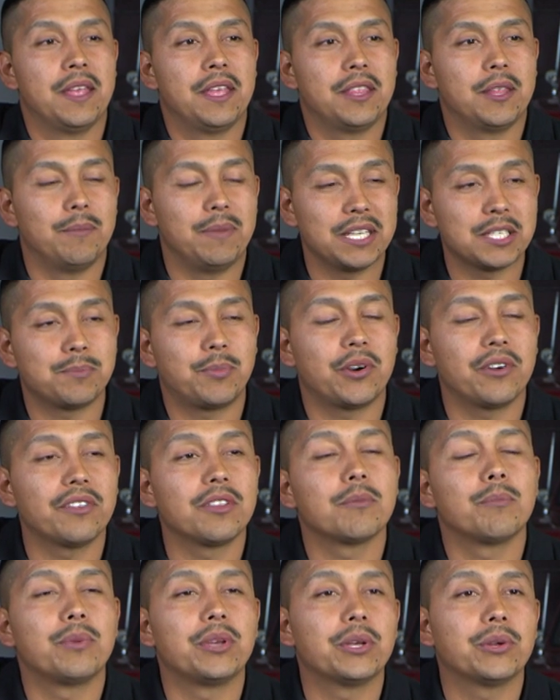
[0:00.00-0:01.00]
The best part of
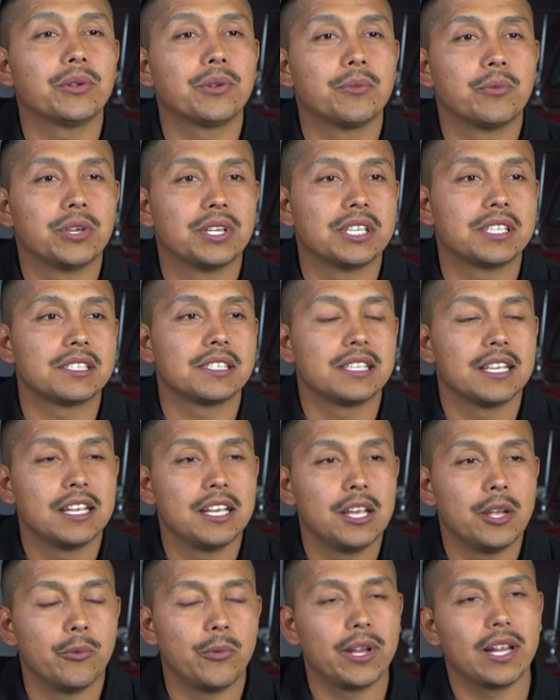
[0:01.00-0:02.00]
the build was
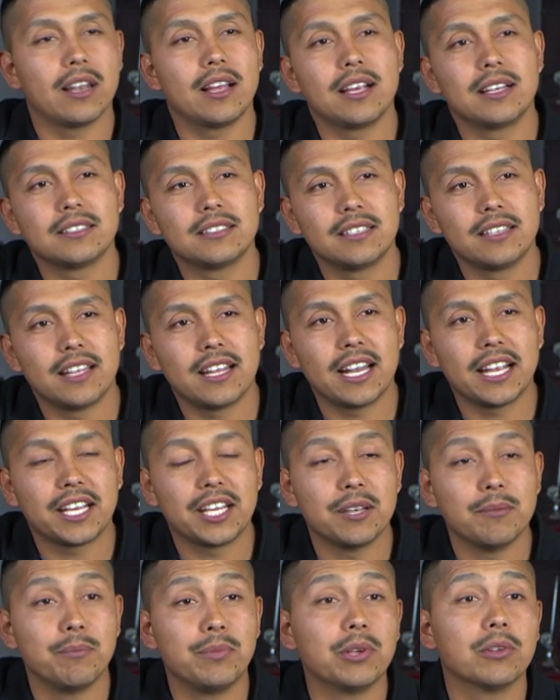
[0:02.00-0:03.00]
realizing that I
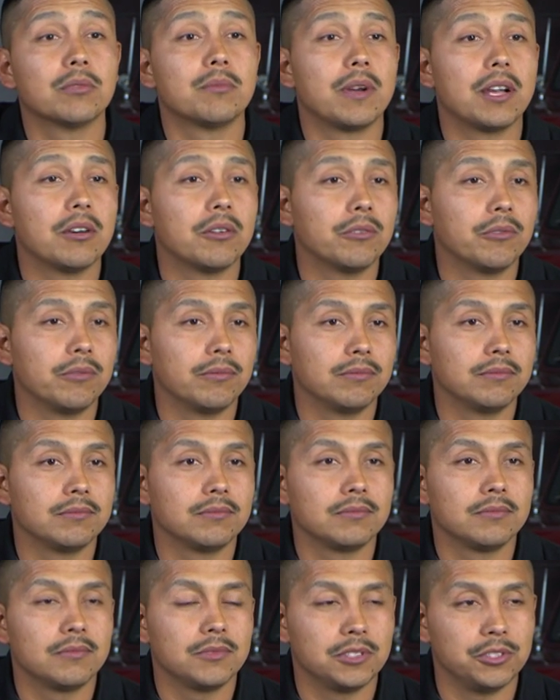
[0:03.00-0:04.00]
can build my own
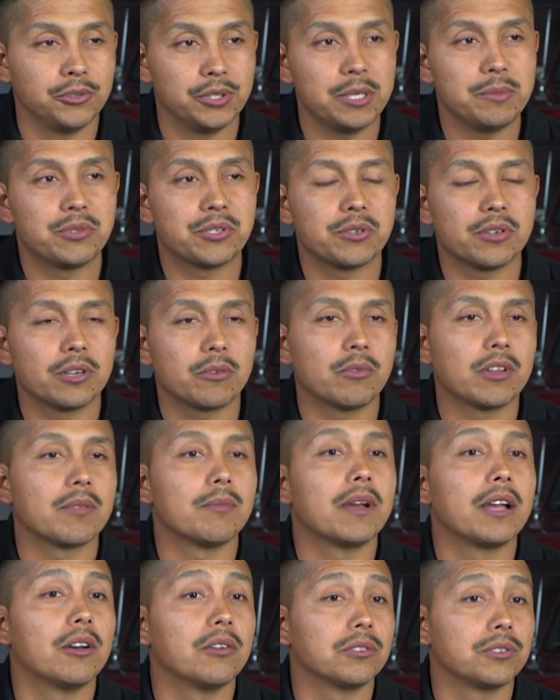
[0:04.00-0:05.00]
dream truck with
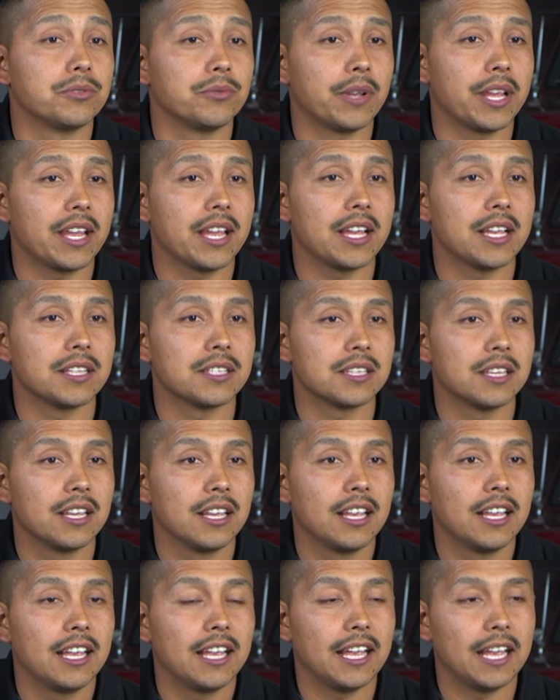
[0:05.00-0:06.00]
my own two hands,
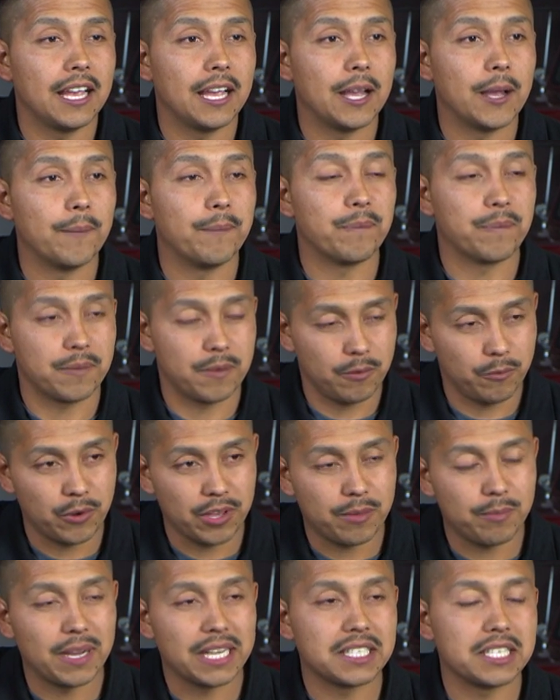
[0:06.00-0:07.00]
um,
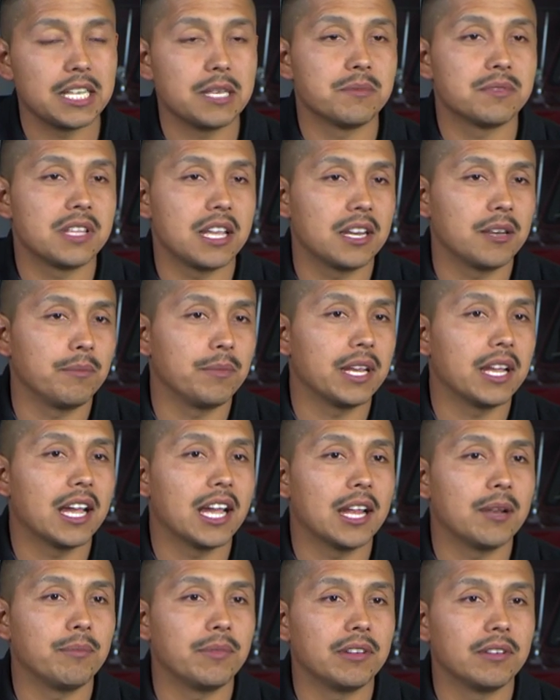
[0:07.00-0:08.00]
with my team standing
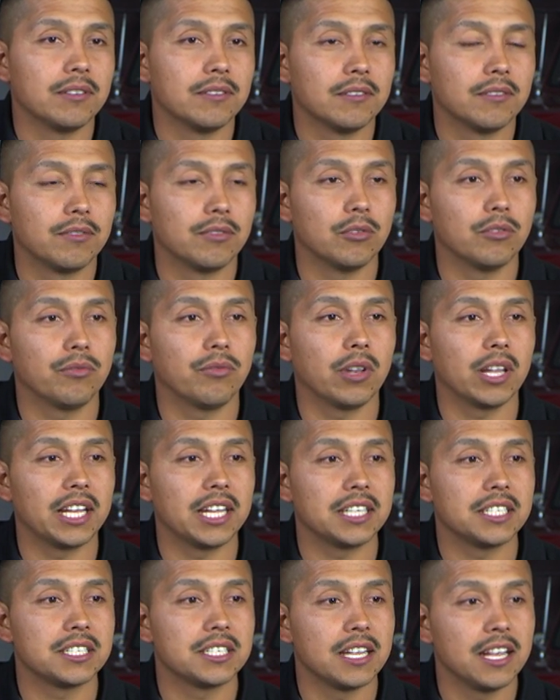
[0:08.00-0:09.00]
behind me,
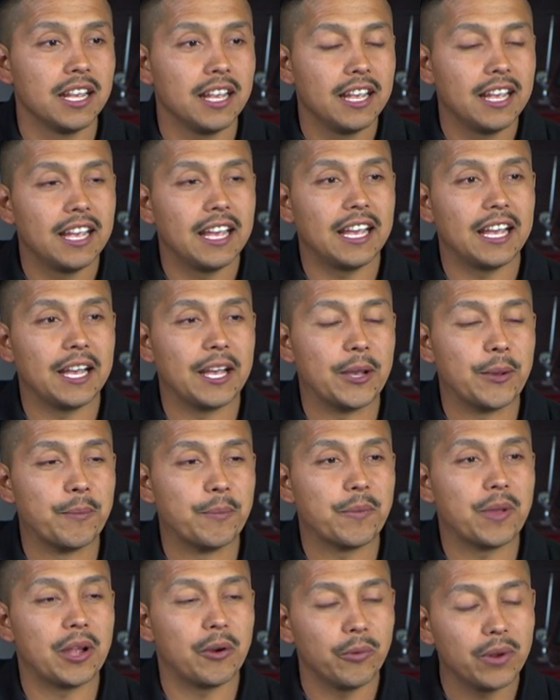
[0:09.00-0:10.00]
full-fledged
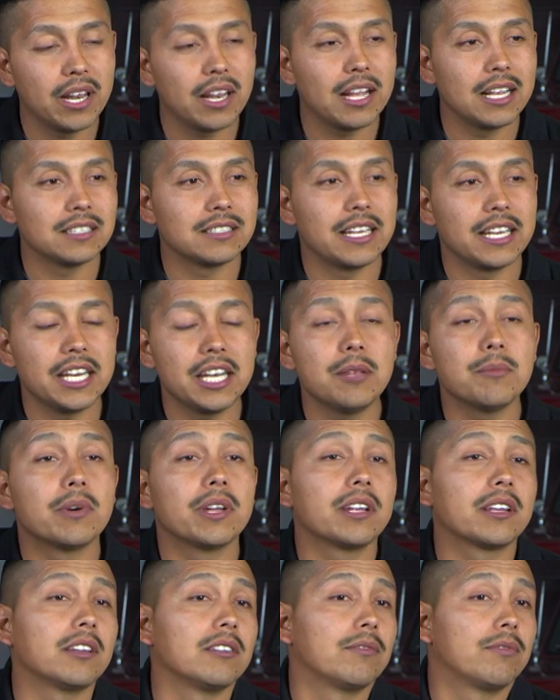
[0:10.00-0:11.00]
um, I realized that
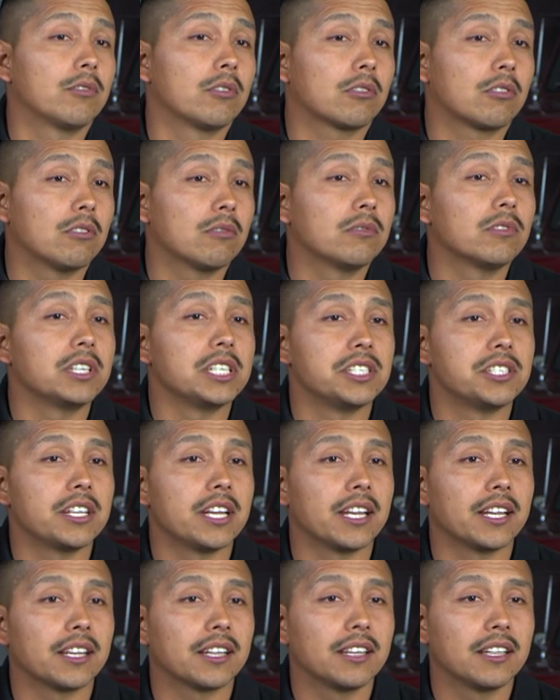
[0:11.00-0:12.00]
anybody can fork over a check